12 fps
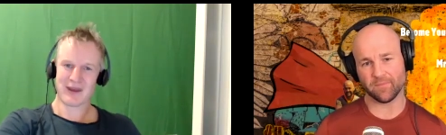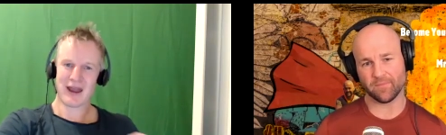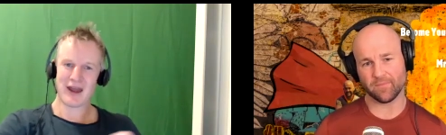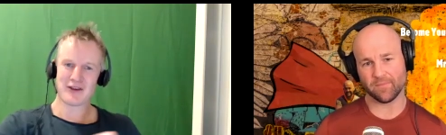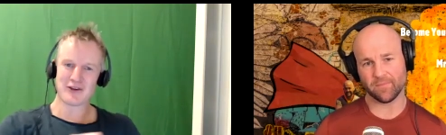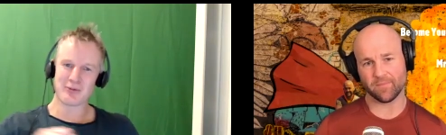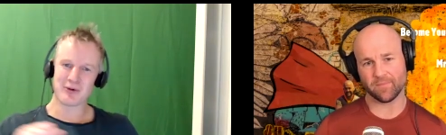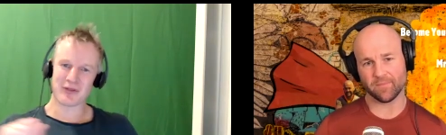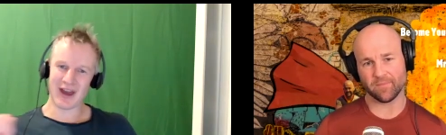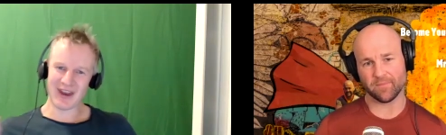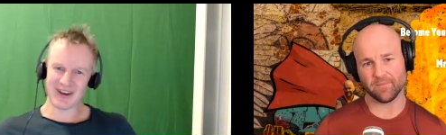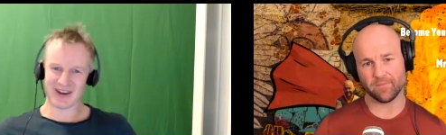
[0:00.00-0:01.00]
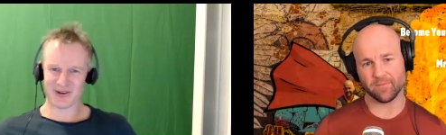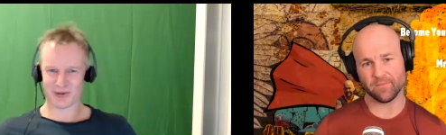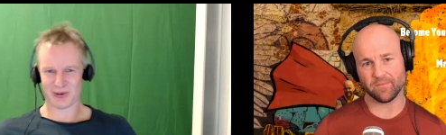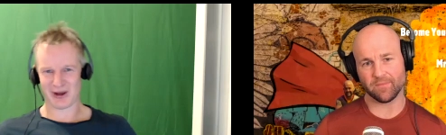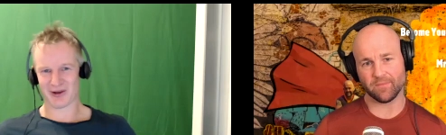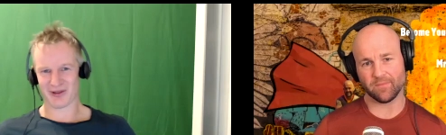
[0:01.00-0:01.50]
Speaker 1: and you put that
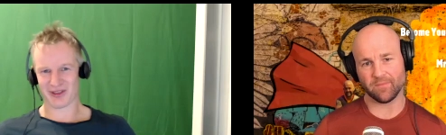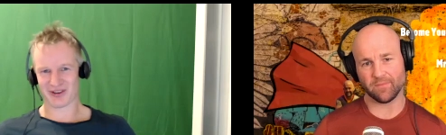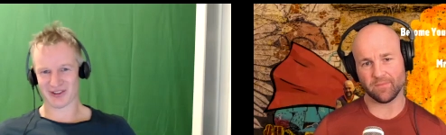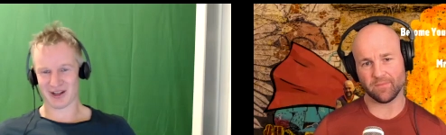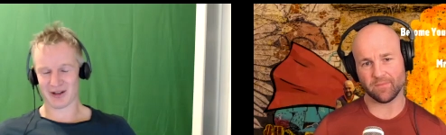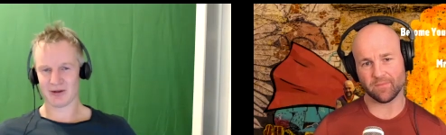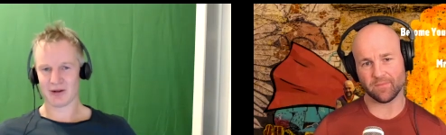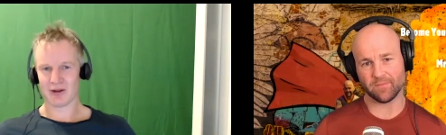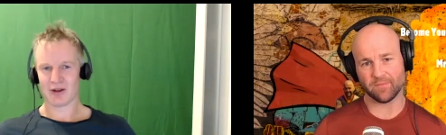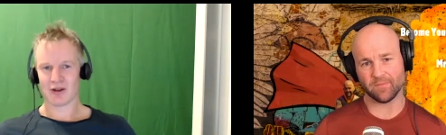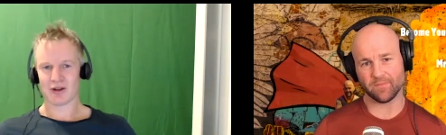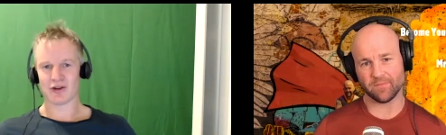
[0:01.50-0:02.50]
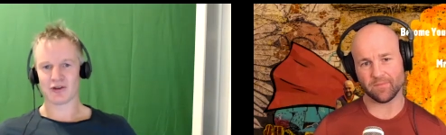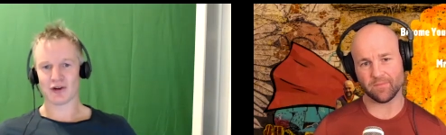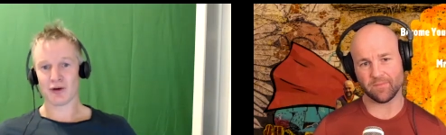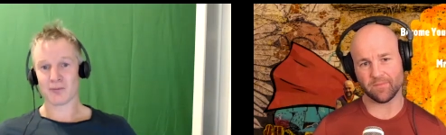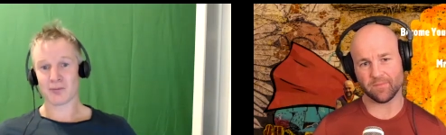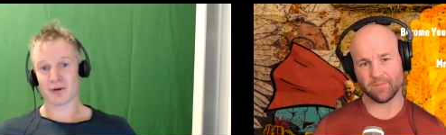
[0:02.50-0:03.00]
into a healthy cell, you
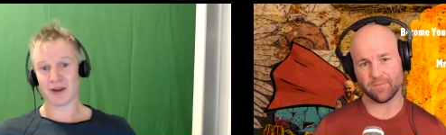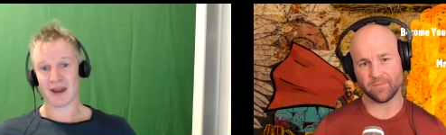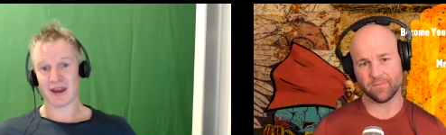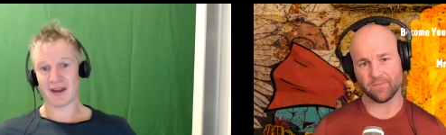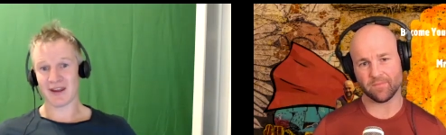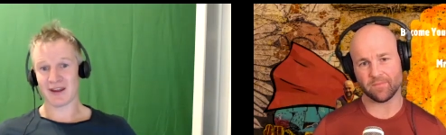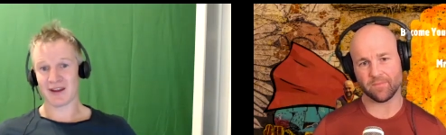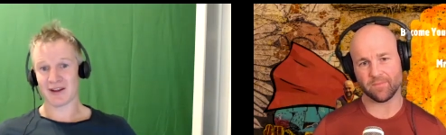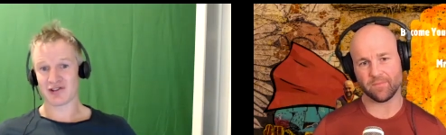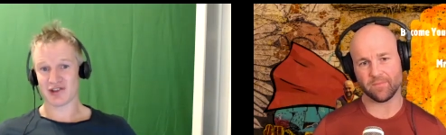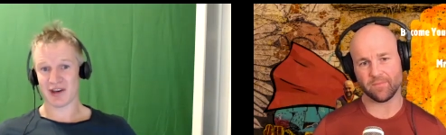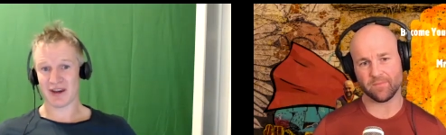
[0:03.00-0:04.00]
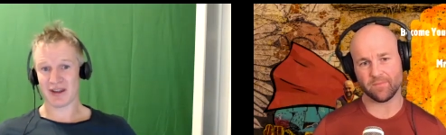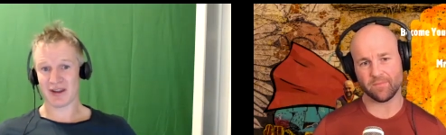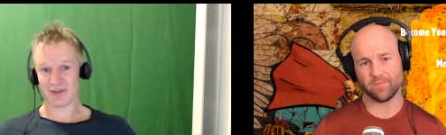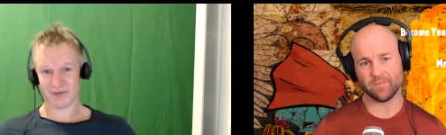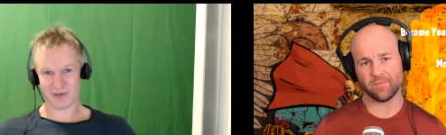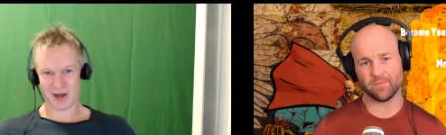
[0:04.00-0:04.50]
don't put any genetic
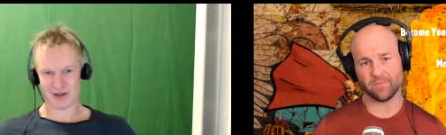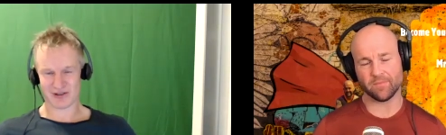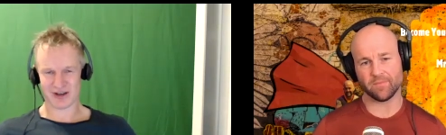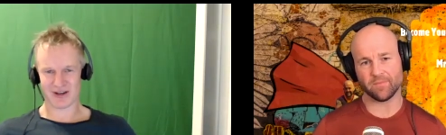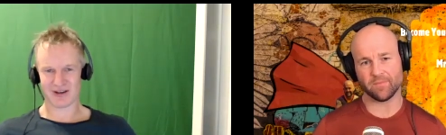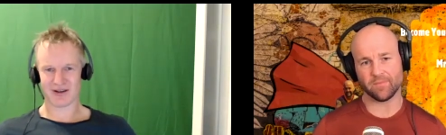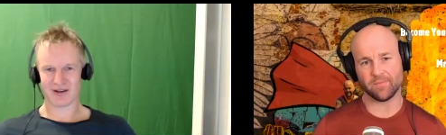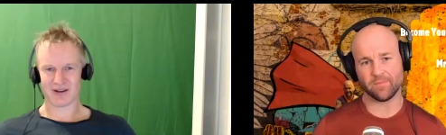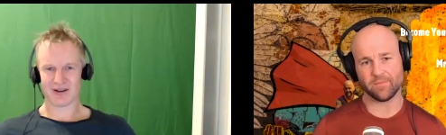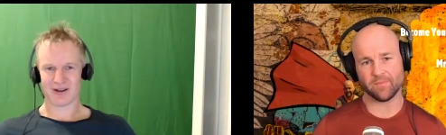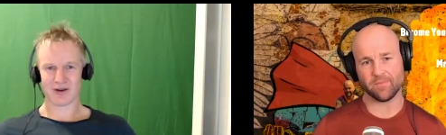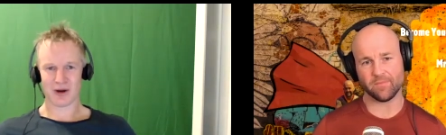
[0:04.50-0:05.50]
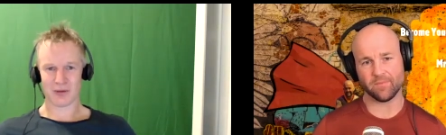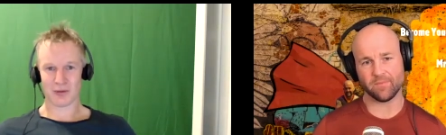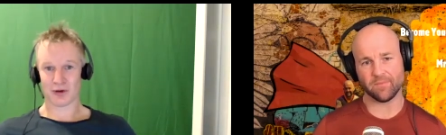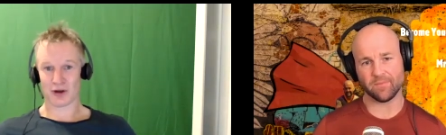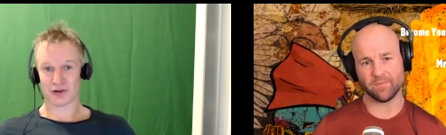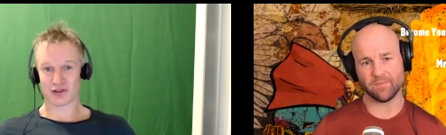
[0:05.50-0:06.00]
information in, no, well,
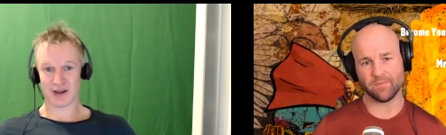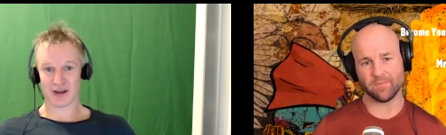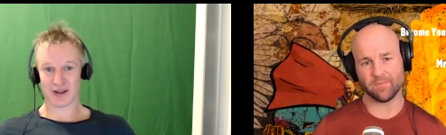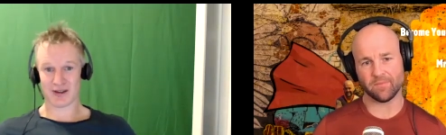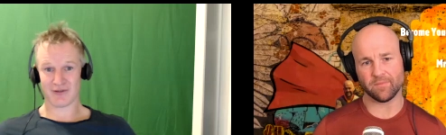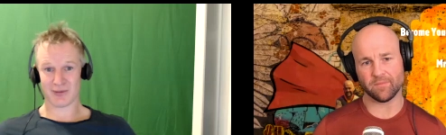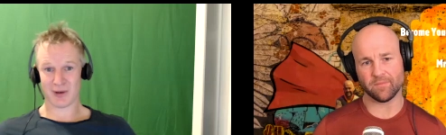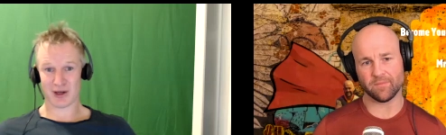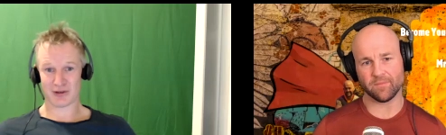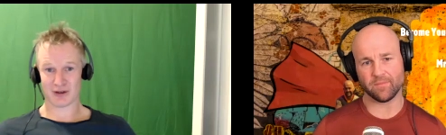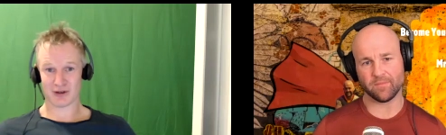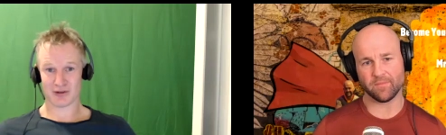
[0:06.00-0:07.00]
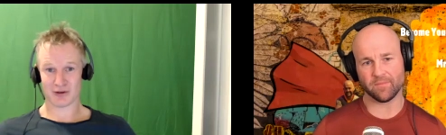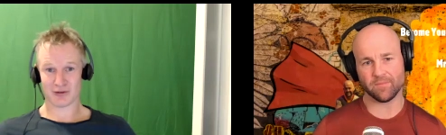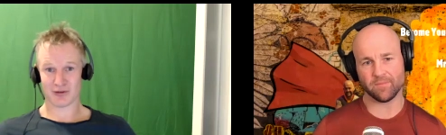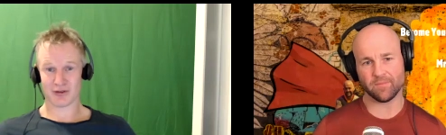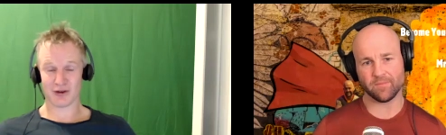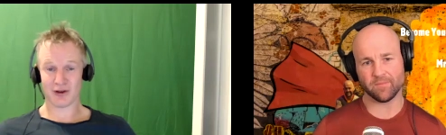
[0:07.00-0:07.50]
not genetic information in
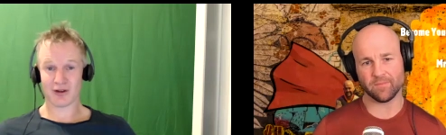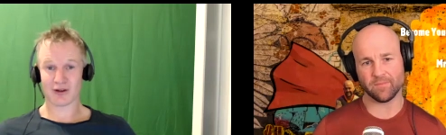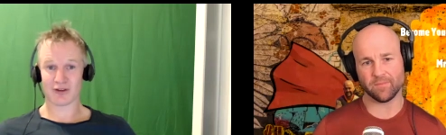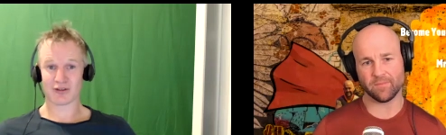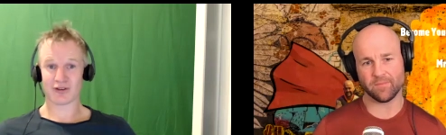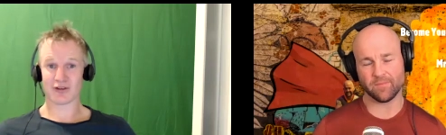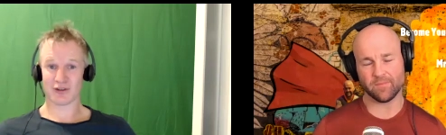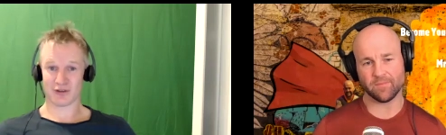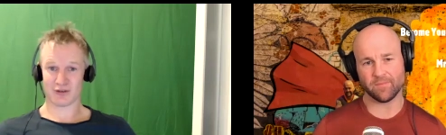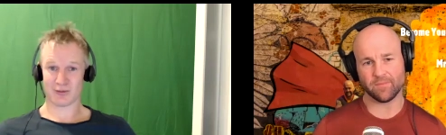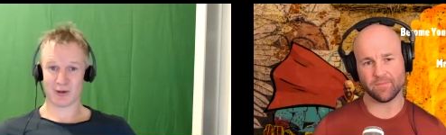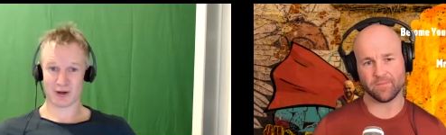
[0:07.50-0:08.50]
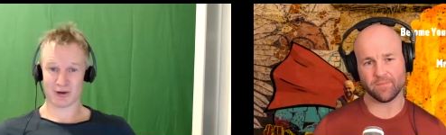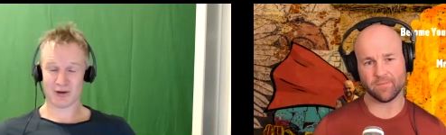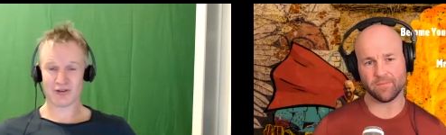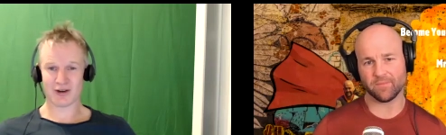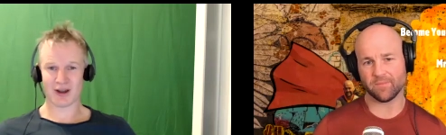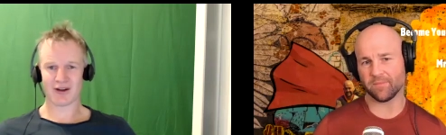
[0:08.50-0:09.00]
terms of the nucleus, just the
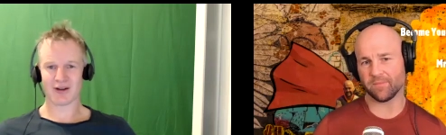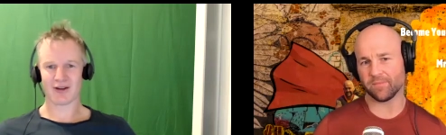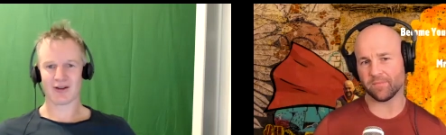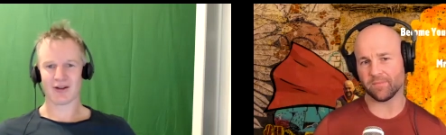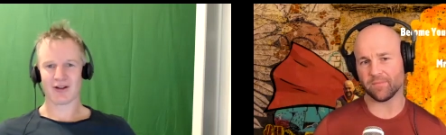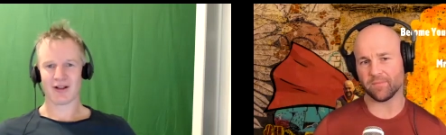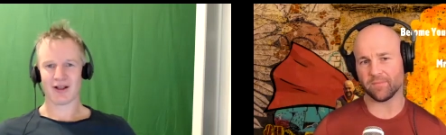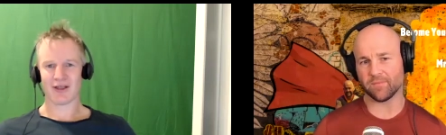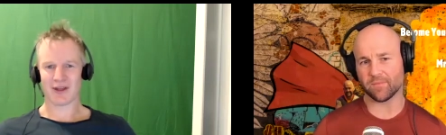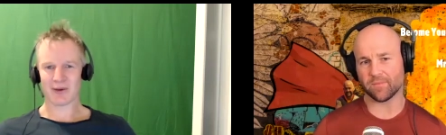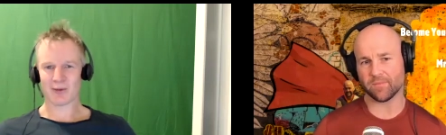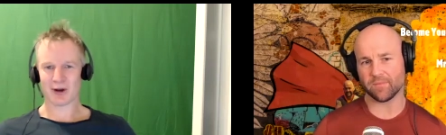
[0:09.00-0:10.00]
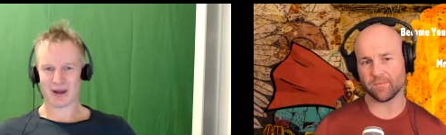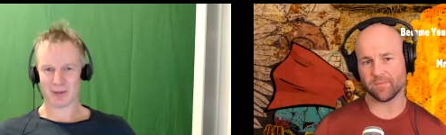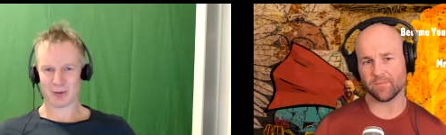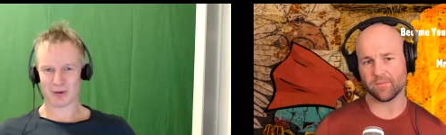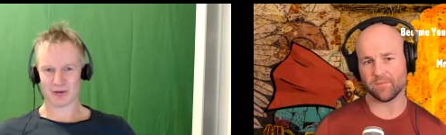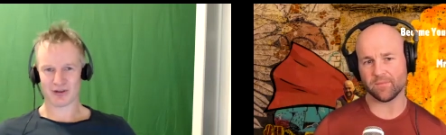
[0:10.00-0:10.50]
mitochondria, then what
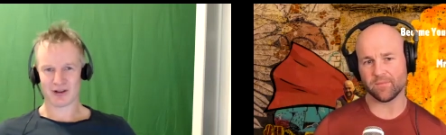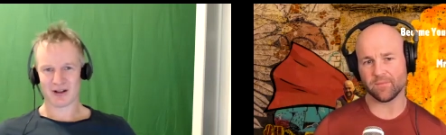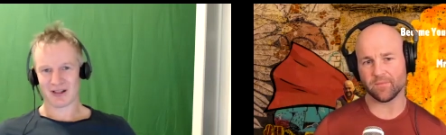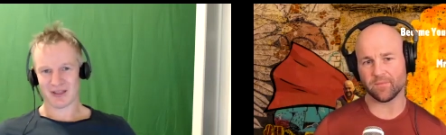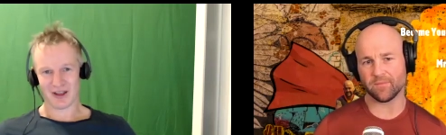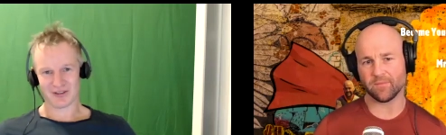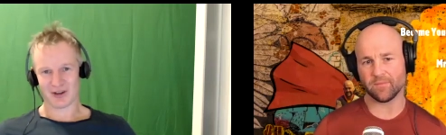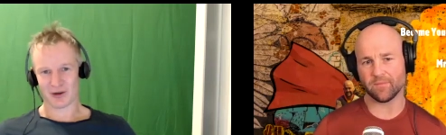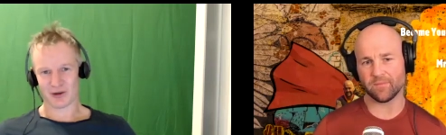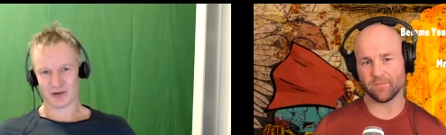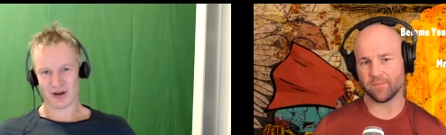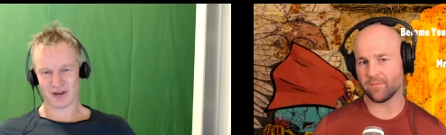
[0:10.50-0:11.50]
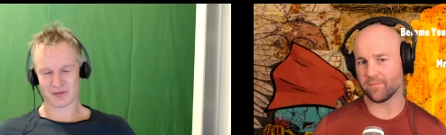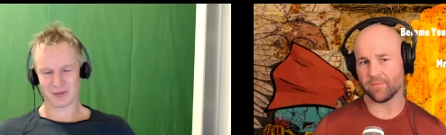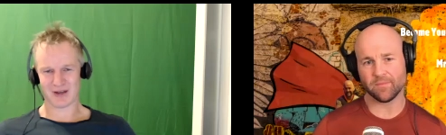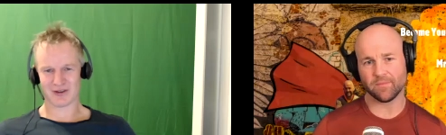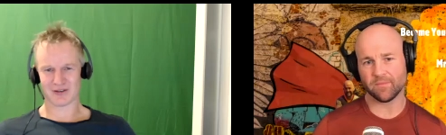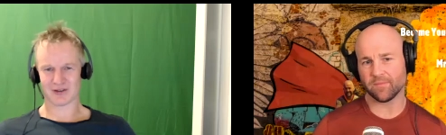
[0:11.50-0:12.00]
happens? That cell you
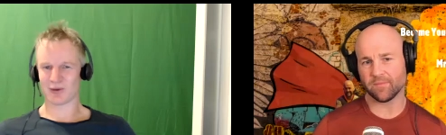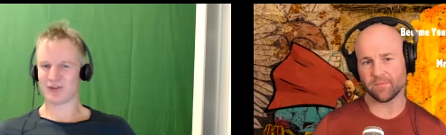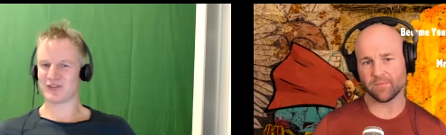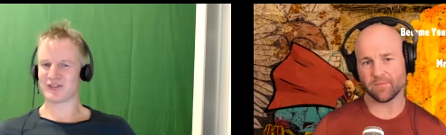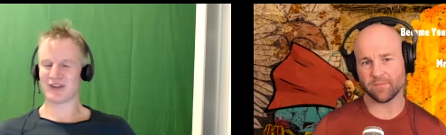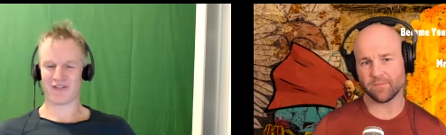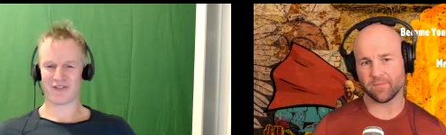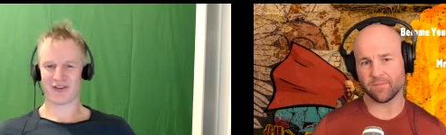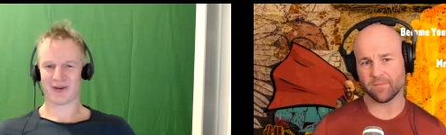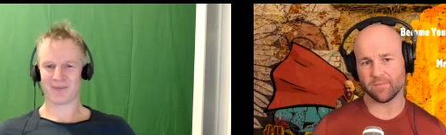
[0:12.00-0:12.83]
transplant it to is stuffed.